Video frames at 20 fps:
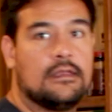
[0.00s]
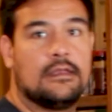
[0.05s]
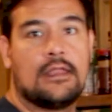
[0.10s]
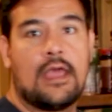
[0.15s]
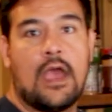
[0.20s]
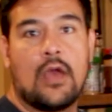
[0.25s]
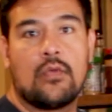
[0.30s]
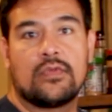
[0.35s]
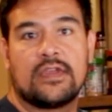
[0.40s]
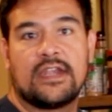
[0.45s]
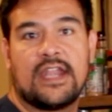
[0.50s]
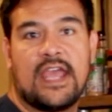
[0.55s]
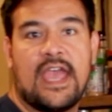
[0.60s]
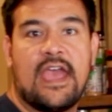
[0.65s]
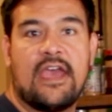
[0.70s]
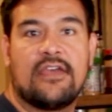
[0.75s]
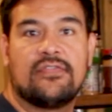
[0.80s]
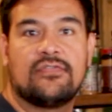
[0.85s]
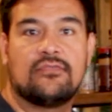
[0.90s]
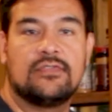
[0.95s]
Now we're gonna
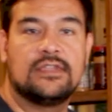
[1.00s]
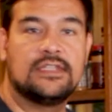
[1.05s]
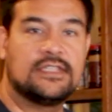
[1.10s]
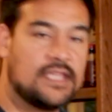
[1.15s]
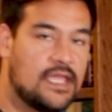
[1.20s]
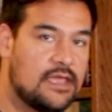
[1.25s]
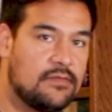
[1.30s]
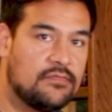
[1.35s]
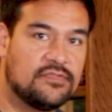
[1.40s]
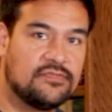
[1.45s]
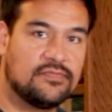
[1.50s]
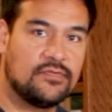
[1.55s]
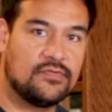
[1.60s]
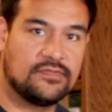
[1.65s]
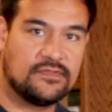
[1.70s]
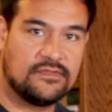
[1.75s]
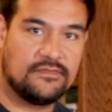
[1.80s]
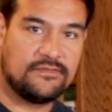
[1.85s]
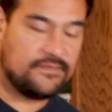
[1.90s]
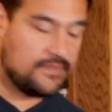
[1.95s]
add 3
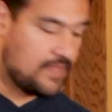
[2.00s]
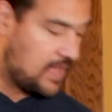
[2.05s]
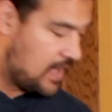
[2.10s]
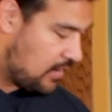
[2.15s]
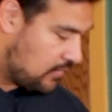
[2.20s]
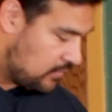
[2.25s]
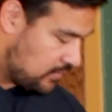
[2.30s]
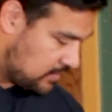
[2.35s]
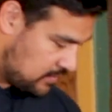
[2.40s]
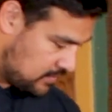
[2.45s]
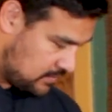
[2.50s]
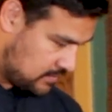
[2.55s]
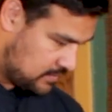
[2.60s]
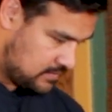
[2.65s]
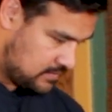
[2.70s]
tablespoons of flour.